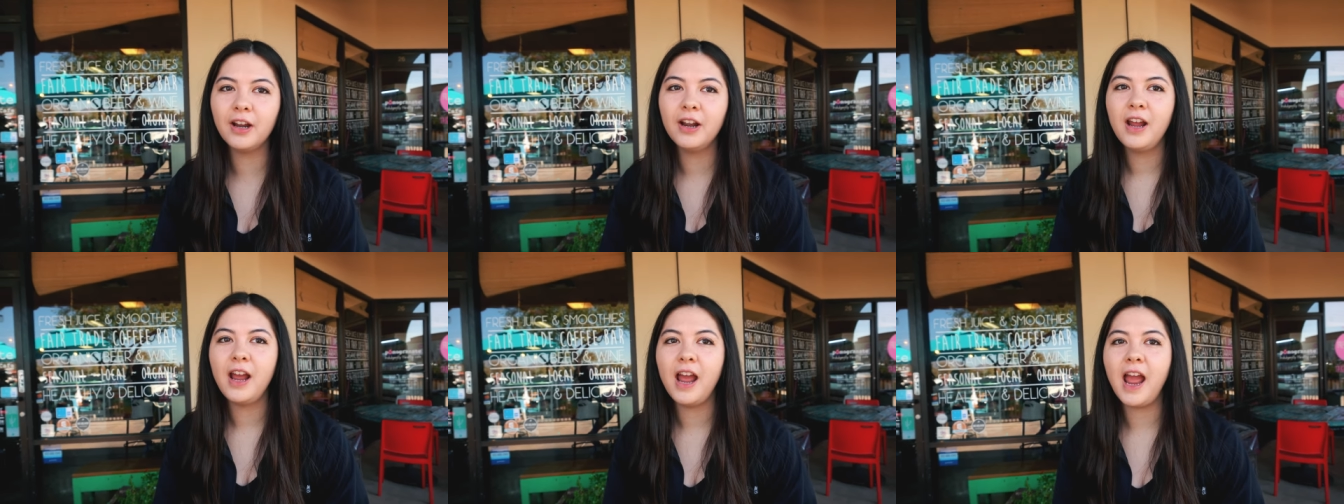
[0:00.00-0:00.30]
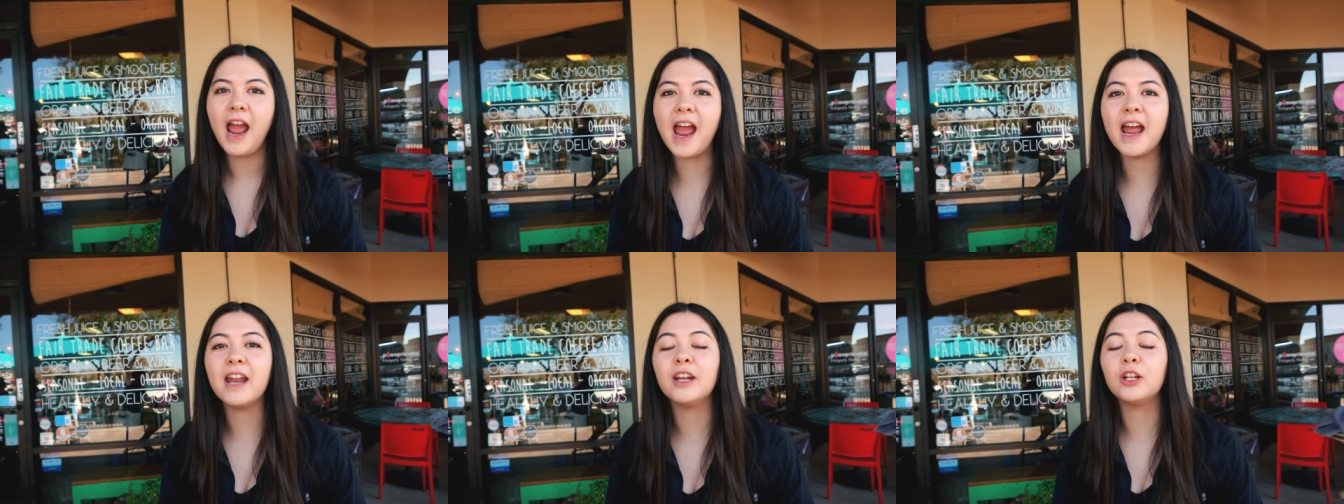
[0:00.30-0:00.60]

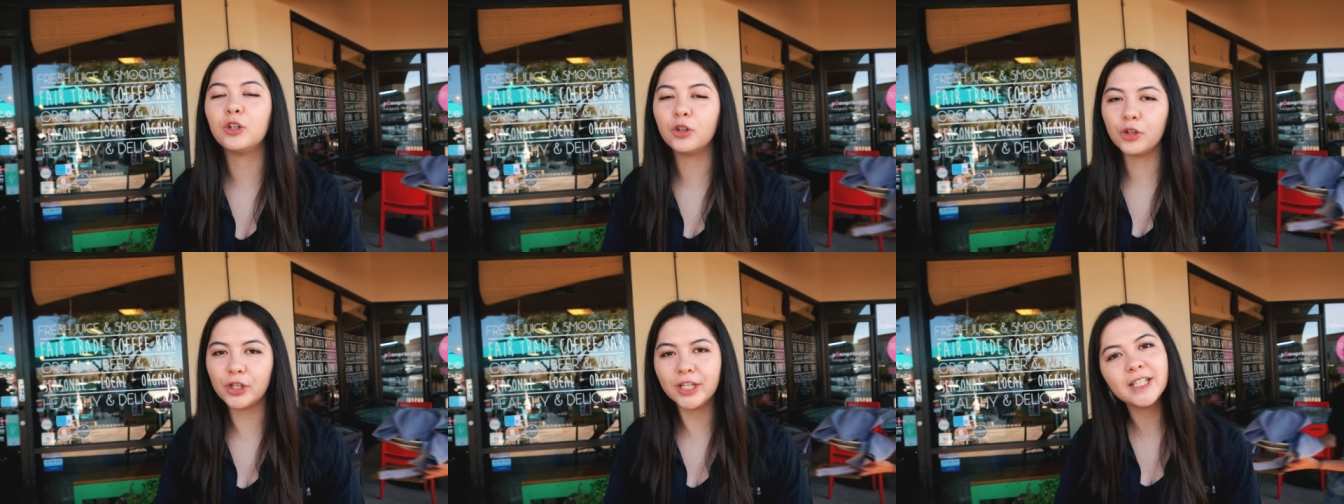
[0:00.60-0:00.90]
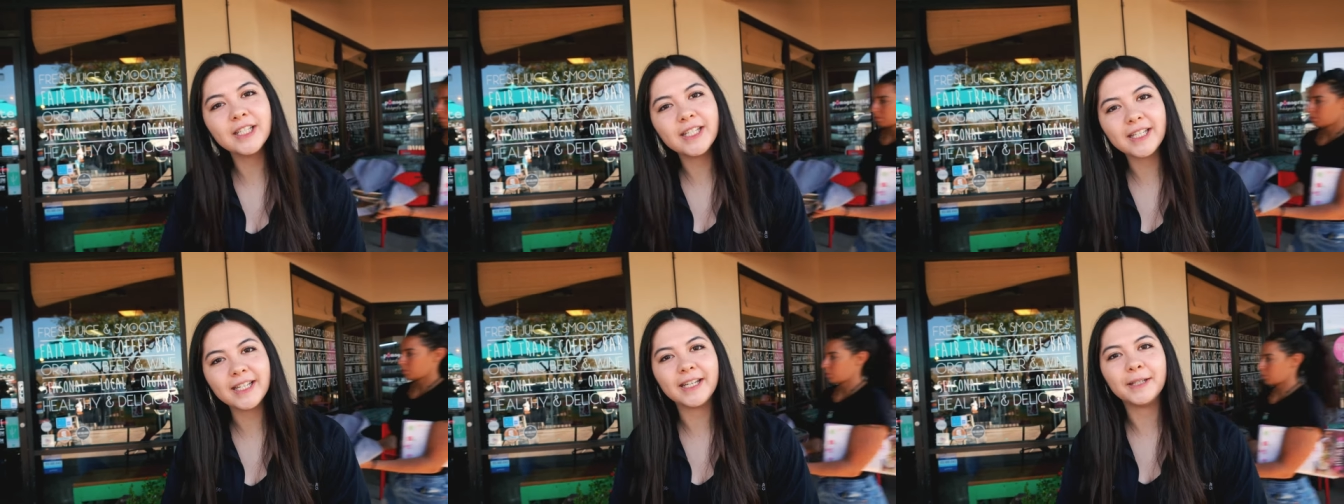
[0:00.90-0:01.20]
Nice. And a
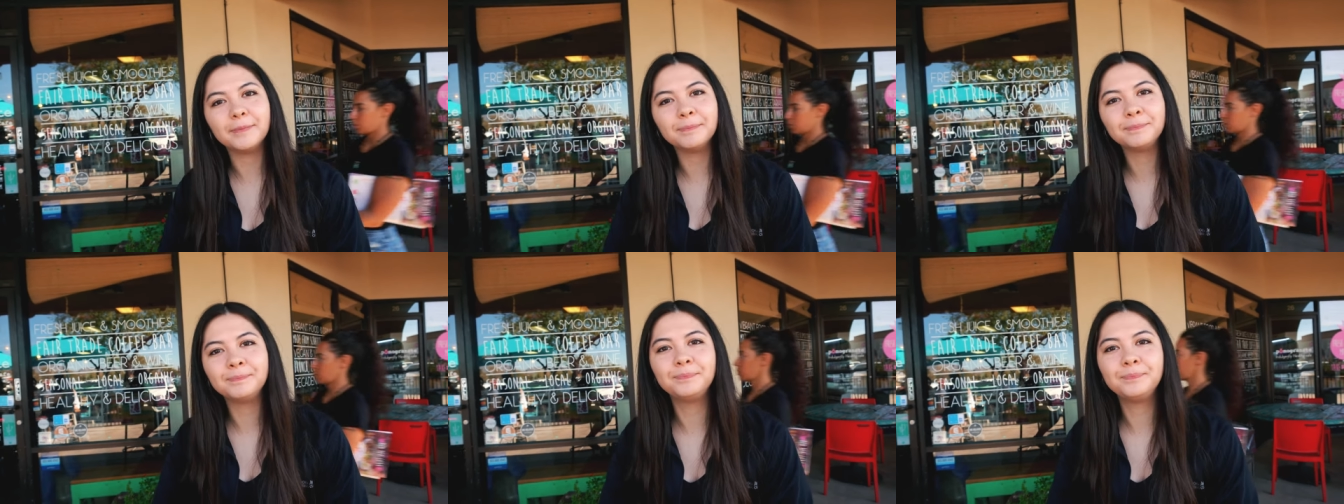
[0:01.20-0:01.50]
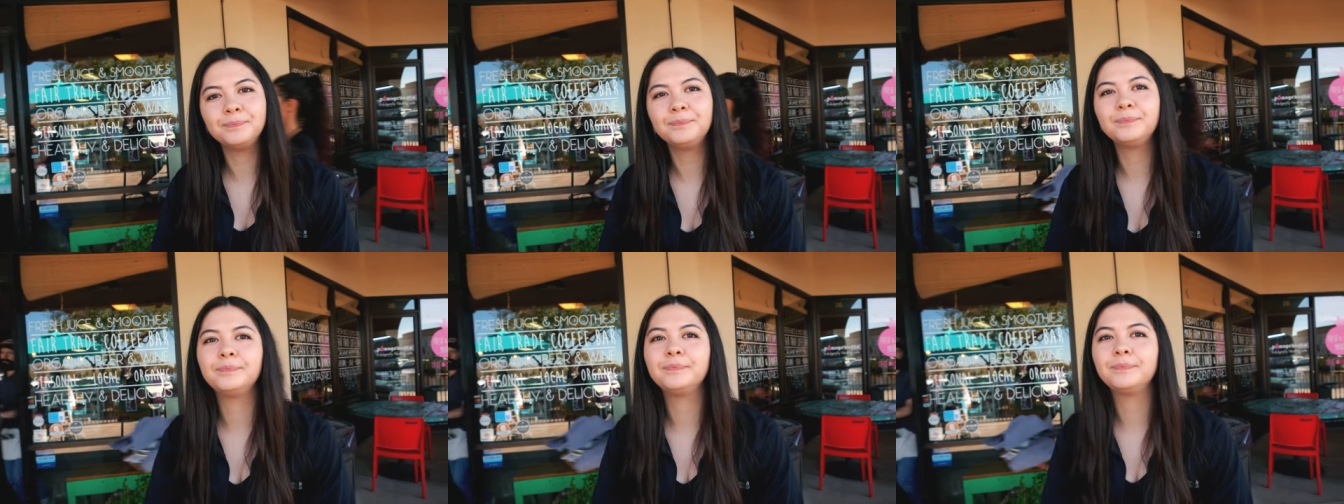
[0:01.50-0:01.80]
green tea.
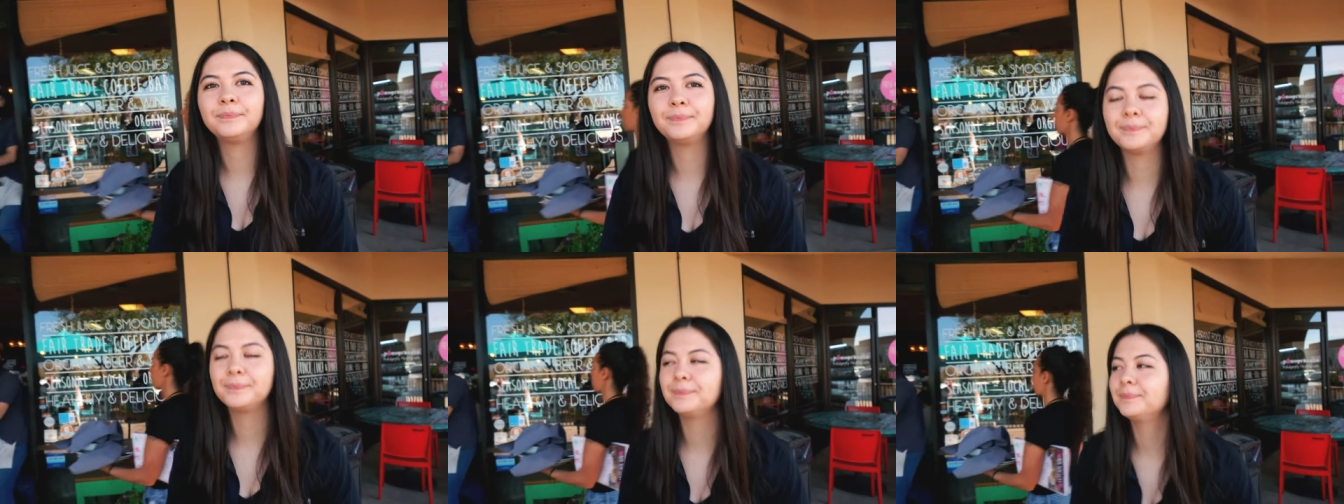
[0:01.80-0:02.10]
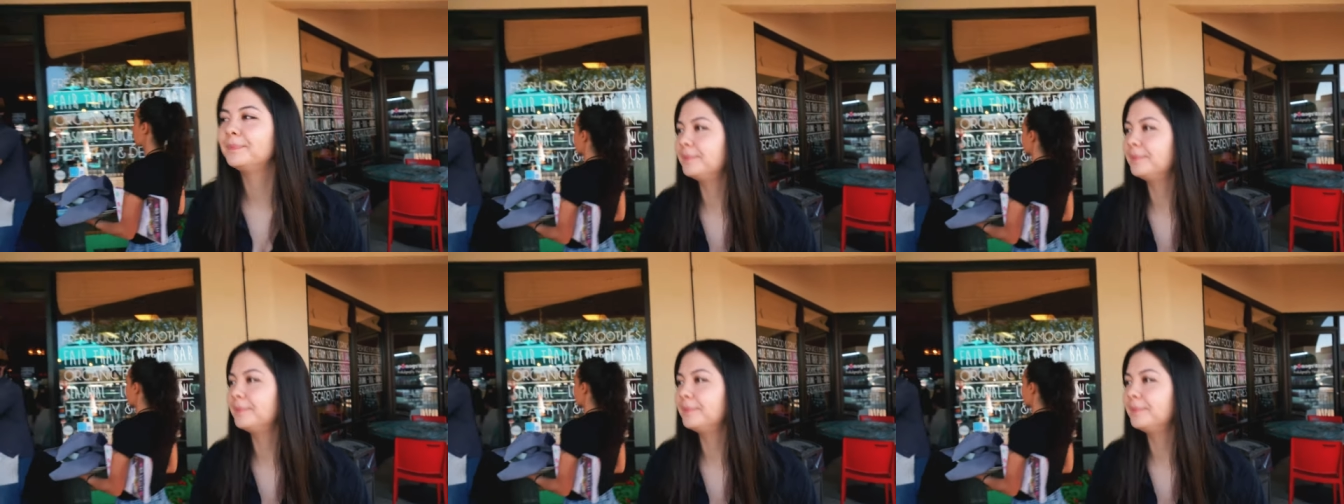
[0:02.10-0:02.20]
Nice.